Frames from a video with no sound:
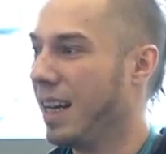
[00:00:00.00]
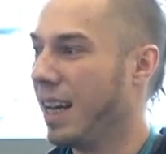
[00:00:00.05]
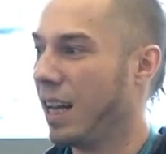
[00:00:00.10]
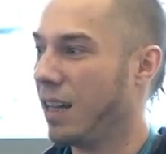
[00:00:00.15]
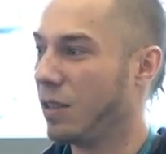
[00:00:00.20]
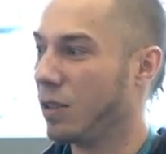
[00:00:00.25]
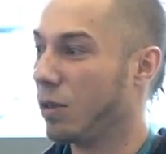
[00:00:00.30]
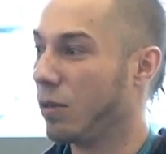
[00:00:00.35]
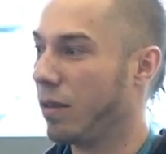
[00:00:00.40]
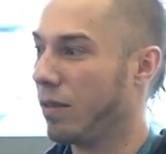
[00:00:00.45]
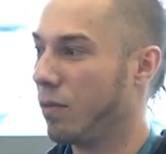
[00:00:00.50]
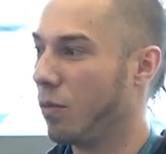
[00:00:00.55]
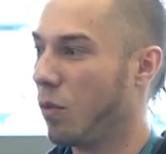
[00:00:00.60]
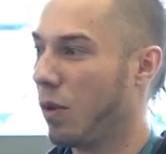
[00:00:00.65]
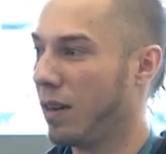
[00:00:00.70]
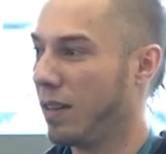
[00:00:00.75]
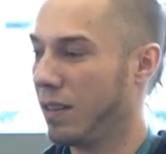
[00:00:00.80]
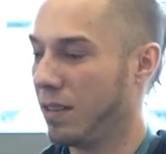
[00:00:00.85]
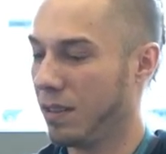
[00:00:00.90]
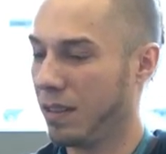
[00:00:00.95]
And so if
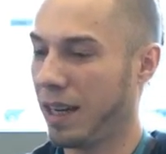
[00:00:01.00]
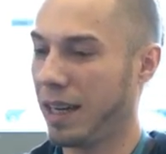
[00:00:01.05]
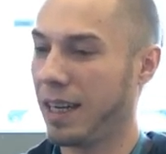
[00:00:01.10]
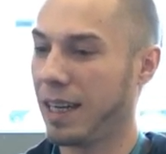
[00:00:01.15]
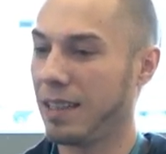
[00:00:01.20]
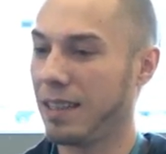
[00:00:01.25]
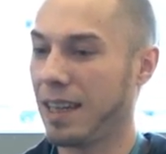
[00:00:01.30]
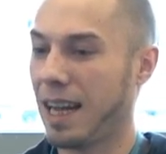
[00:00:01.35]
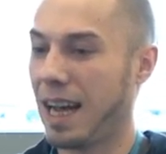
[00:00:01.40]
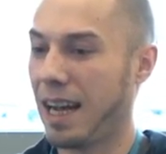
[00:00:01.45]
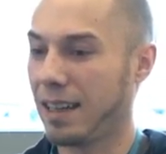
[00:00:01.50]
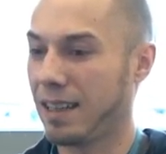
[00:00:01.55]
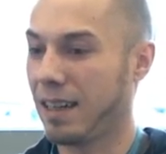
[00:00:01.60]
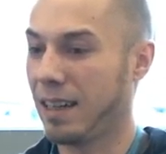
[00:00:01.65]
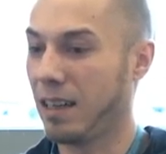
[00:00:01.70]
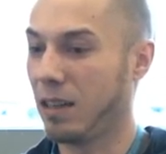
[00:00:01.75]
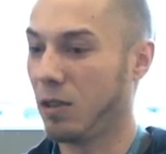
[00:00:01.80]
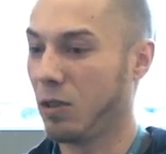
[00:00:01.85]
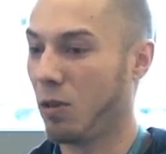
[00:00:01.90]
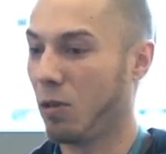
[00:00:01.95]
one site gets hacked
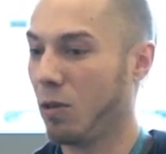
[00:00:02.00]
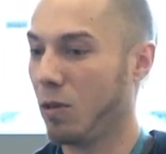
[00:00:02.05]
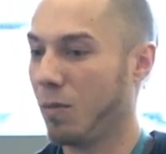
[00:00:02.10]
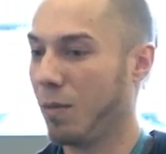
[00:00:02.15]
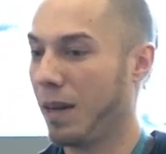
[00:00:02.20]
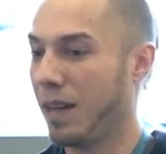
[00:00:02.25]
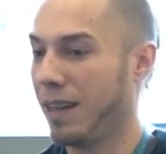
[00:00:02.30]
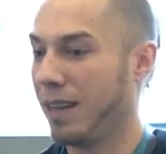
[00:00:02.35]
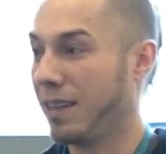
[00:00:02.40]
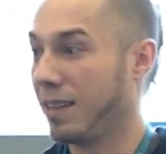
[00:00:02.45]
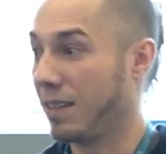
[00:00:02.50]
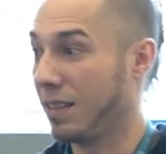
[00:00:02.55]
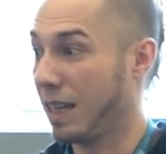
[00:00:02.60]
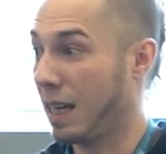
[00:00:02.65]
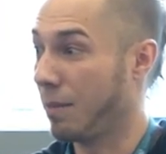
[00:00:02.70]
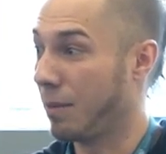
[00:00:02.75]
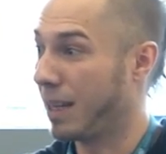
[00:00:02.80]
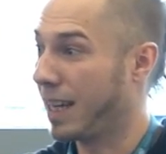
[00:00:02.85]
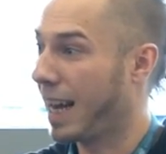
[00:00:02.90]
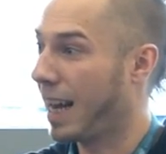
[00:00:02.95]
and it's owned by in the
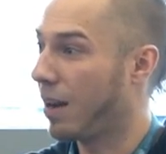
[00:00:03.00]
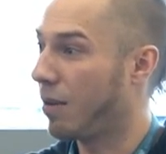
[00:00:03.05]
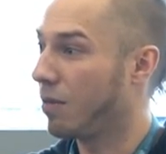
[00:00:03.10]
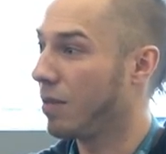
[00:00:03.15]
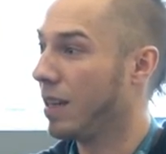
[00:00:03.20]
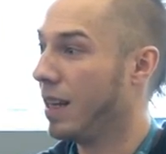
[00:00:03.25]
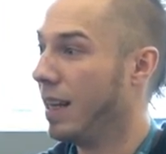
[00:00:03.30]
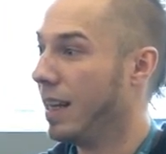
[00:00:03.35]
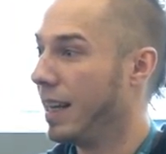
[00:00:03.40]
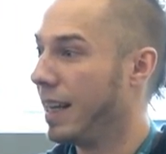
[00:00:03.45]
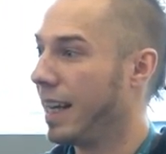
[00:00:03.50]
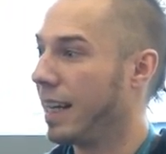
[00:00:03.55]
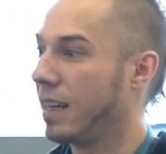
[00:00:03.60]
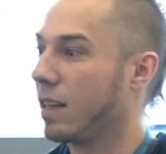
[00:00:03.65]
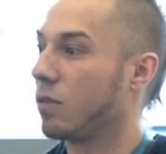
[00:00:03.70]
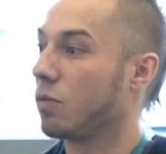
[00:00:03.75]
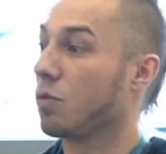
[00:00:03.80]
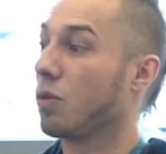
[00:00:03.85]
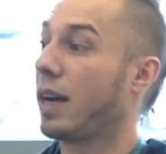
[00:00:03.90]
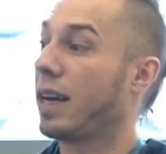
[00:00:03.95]
same account, it
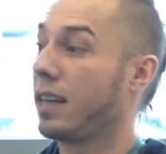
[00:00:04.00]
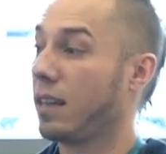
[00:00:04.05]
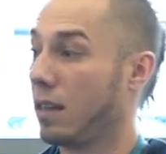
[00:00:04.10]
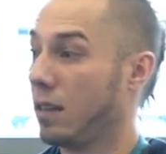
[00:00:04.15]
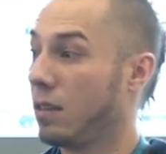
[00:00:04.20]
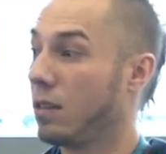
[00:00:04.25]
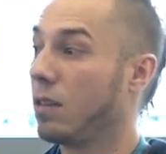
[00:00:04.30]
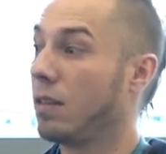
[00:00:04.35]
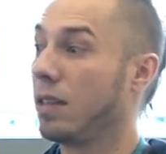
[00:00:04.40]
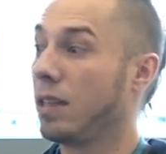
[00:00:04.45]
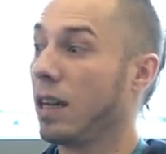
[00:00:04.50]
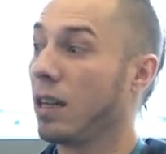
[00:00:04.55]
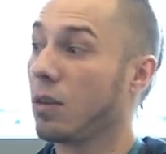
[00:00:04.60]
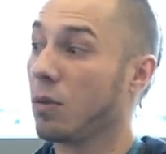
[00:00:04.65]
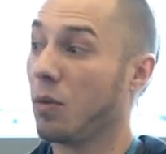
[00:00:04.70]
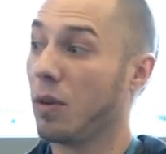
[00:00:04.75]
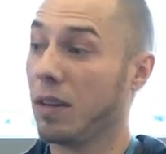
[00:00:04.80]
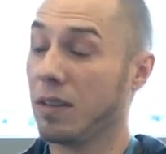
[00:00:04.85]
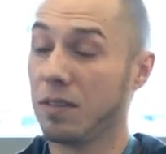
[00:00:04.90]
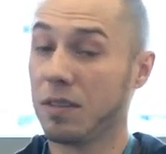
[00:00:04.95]
can write to the other
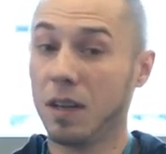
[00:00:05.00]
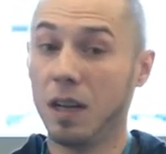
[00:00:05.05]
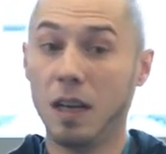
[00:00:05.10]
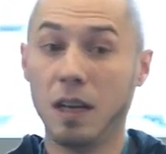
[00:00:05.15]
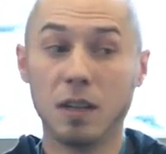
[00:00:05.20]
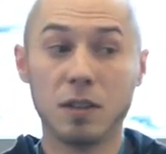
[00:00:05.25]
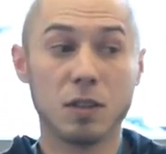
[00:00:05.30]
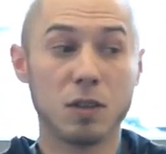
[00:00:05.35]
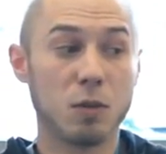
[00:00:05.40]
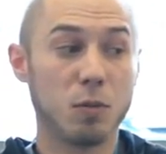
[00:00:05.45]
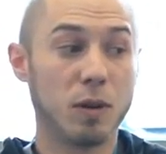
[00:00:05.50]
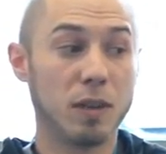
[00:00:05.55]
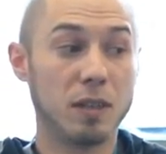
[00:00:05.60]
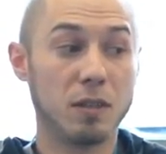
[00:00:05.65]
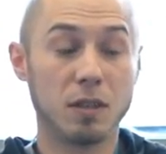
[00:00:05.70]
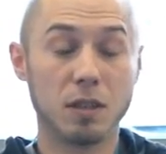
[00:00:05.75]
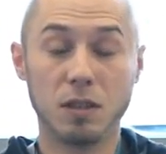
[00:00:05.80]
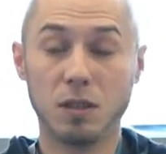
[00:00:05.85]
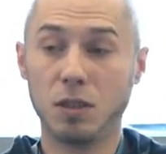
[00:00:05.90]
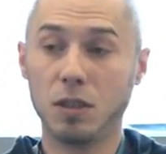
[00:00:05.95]
ones. So what you
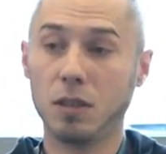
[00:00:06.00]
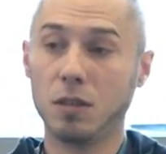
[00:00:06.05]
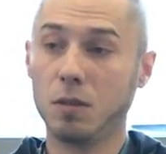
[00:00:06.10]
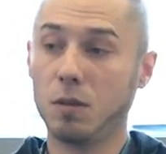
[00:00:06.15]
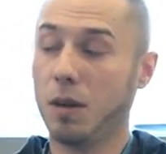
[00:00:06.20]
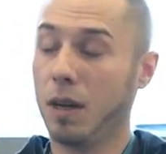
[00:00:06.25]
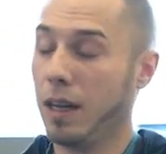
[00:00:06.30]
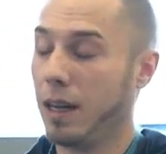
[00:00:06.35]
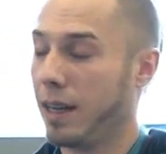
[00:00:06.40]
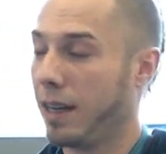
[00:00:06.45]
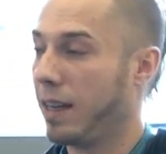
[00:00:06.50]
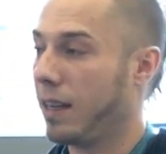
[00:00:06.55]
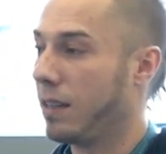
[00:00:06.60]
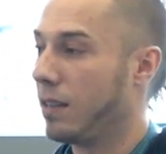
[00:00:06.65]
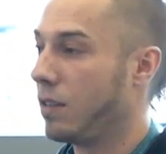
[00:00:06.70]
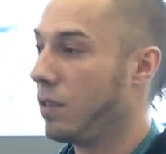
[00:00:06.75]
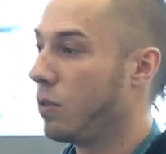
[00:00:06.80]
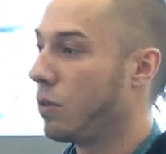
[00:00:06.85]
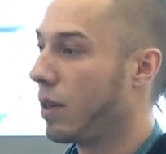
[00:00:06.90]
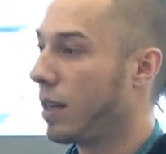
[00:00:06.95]
can do
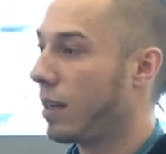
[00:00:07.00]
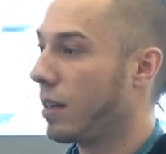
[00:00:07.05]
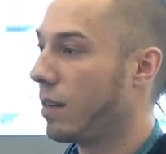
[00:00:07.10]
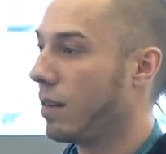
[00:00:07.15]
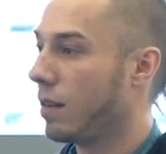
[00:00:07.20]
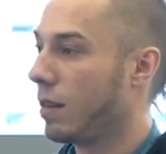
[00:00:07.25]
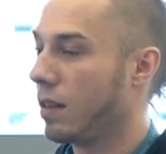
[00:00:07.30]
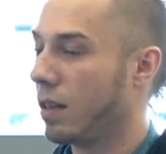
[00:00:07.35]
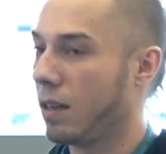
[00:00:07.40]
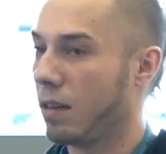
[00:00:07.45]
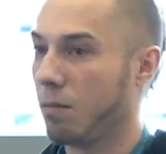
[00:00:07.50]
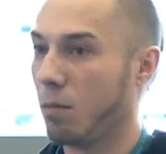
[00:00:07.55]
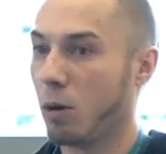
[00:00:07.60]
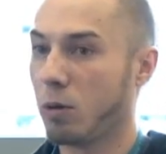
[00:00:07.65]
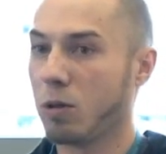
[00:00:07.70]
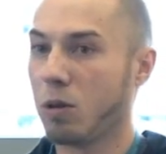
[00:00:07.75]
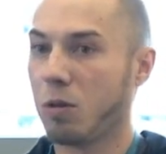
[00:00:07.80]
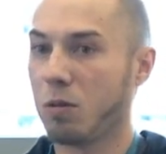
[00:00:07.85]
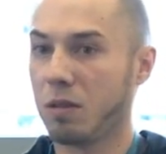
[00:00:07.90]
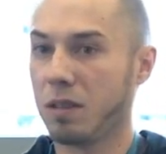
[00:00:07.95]
is you can uh,
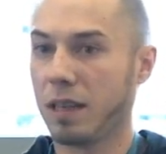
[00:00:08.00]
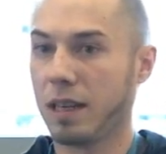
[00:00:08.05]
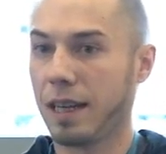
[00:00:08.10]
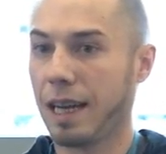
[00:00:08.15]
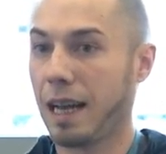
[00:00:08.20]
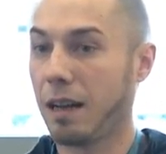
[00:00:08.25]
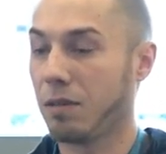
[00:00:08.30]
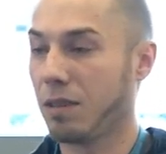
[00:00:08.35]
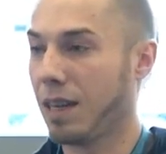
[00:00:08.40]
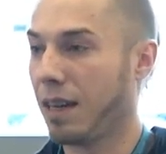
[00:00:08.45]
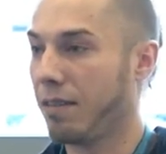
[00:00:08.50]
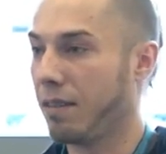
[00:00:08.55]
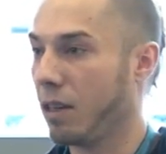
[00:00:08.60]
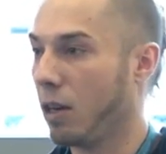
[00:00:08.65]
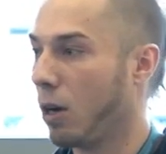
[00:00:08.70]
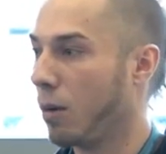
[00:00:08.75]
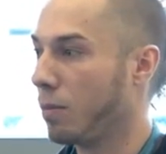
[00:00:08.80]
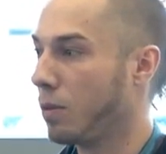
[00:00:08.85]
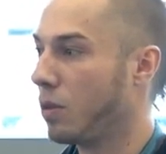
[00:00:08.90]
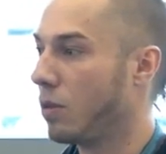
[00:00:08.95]
most hosting accounts have the
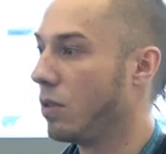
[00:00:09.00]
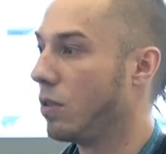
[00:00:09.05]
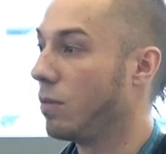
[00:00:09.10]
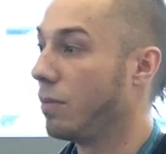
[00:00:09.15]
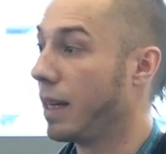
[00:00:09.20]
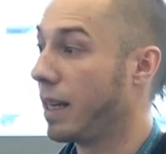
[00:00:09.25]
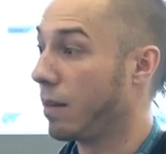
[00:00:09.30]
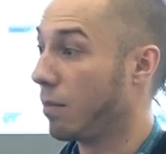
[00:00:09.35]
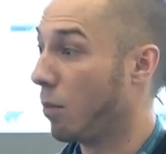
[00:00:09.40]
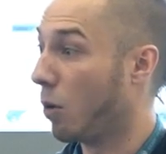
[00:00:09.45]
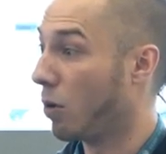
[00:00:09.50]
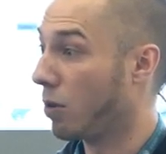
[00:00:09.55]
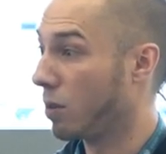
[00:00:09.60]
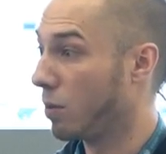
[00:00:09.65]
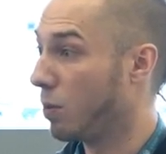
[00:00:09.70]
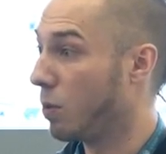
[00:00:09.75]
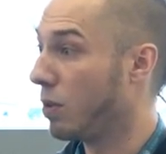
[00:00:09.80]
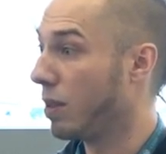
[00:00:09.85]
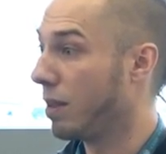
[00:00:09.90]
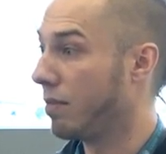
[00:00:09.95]
option to make
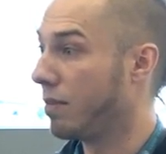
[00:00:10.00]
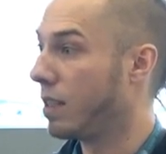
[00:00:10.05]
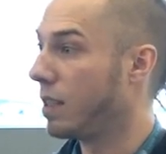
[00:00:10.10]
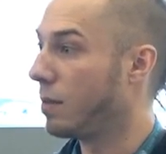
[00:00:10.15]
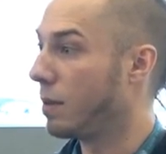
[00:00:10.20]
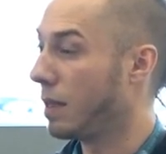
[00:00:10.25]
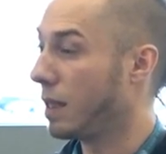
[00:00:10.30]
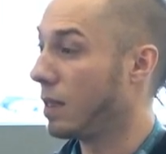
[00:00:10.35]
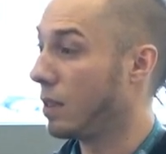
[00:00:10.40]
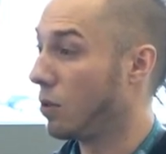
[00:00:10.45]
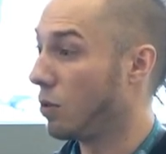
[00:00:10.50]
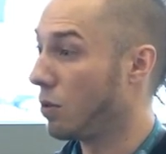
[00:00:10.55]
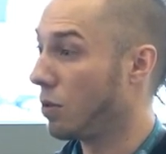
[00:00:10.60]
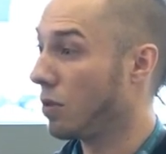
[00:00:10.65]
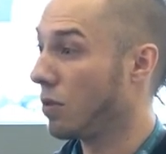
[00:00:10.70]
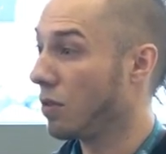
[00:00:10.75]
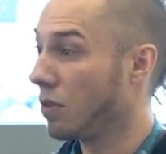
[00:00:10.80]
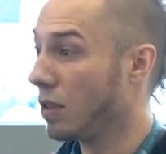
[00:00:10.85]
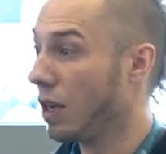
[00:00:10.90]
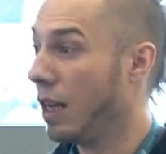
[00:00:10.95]
multiple F T P
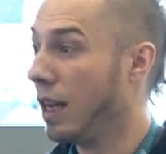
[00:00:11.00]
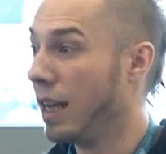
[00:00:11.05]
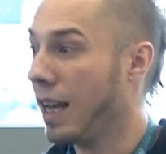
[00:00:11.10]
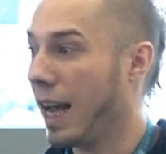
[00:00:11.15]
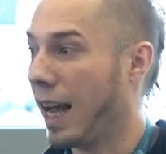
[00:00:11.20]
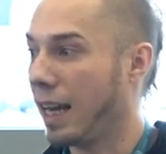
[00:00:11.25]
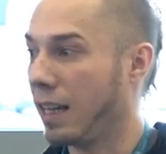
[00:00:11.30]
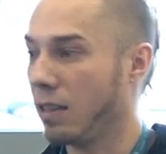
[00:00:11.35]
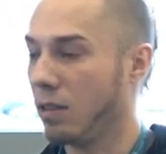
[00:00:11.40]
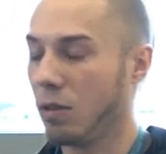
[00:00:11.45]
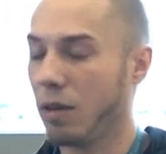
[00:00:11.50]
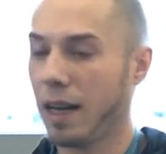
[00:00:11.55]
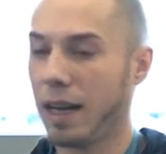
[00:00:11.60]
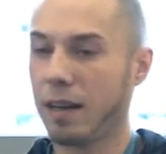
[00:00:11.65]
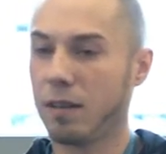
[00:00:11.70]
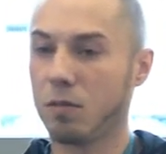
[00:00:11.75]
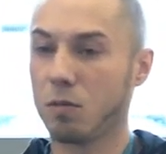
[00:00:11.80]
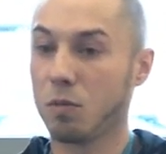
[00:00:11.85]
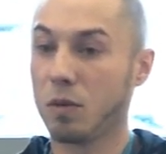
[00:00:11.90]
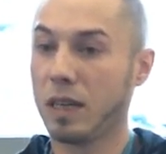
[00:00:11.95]
users, and you
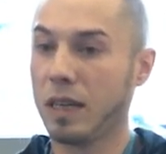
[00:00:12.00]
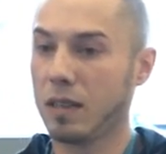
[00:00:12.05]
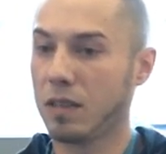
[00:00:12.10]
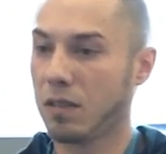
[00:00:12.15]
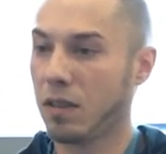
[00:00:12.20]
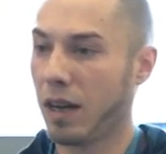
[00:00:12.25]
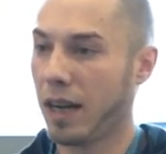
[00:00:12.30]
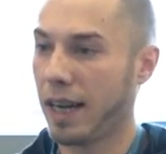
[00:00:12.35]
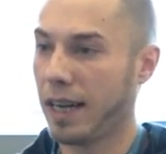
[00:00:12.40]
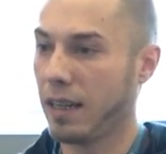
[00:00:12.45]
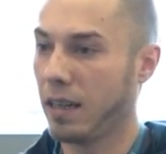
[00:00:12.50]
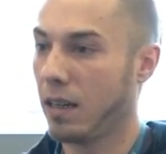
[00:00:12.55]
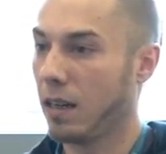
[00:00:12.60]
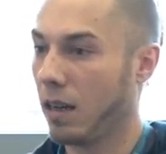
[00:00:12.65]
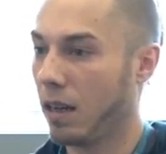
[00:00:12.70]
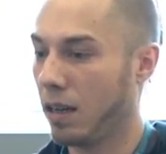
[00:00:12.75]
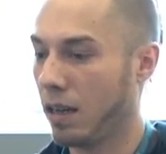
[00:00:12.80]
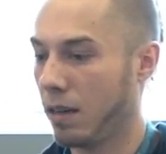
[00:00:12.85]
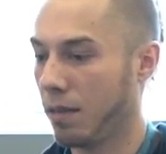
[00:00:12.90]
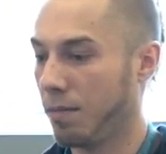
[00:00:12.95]
can reassign
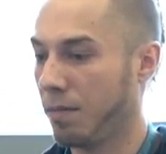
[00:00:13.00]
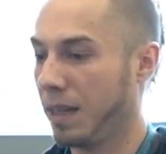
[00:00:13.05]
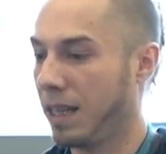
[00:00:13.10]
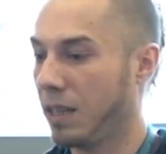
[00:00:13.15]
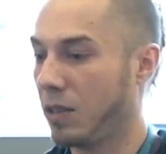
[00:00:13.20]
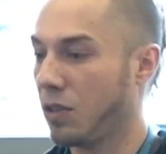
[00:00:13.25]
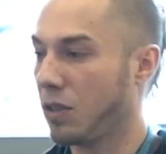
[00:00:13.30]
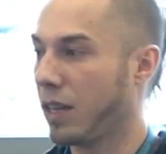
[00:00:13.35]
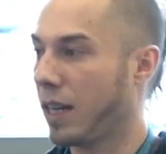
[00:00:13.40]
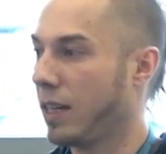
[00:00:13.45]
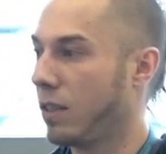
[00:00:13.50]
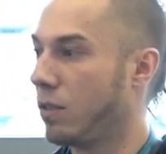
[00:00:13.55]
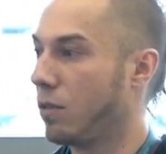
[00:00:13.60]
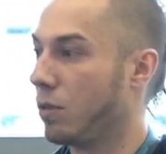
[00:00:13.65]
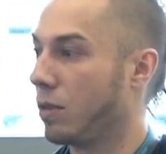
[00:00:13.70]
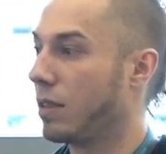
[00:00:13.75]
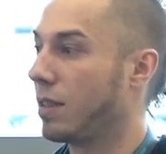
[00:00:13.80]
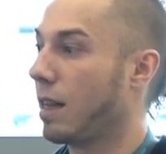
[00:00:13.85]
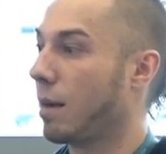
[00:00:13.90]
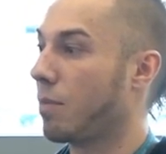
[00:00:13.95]
um, each site to
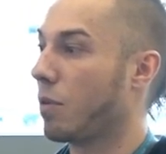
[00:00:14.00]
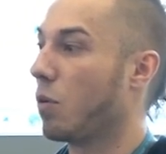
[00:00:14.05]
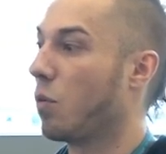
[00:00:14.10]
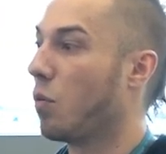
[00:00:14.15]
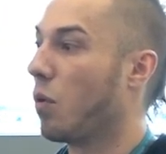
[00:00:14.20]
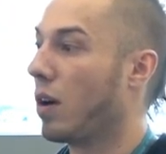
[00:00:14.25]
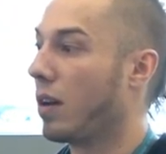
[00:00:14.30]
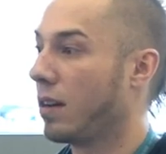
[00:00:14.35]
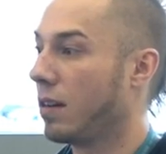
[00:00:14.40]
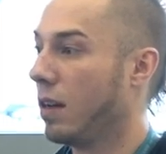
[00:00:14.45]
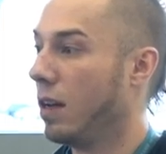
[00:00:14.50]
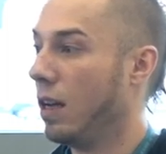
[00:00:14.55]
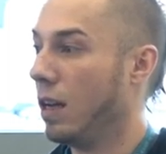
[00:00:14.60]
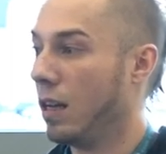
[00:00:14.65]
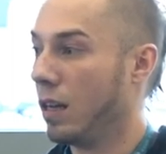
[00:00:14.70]
a separate one.